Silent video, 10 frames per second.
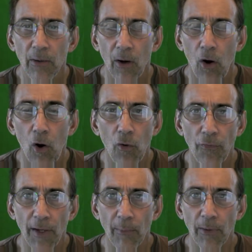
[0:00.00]
a whole
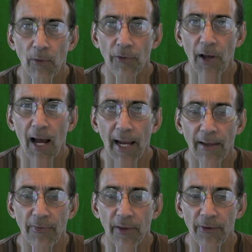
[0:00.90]
family will die
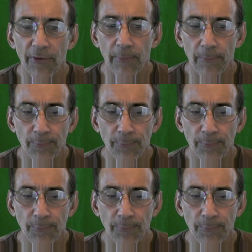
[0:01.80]
of this.